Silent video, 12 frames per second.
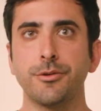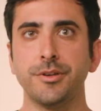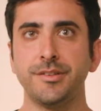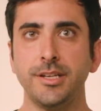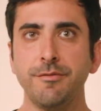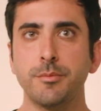To
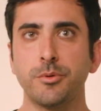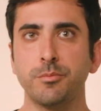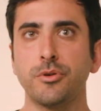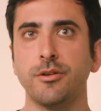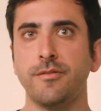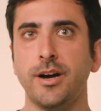receive a brew
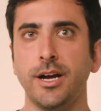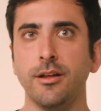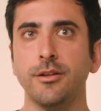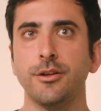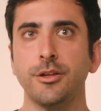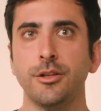
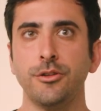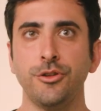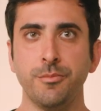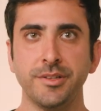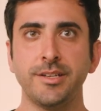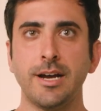profile,
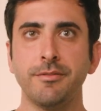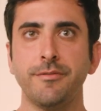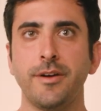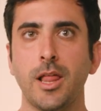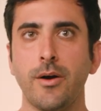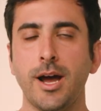you must have the
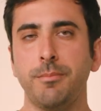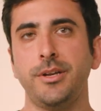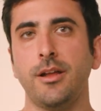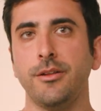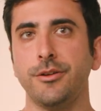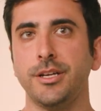Fellow app
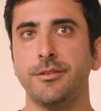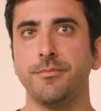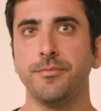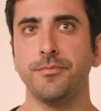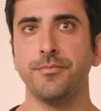downloaded.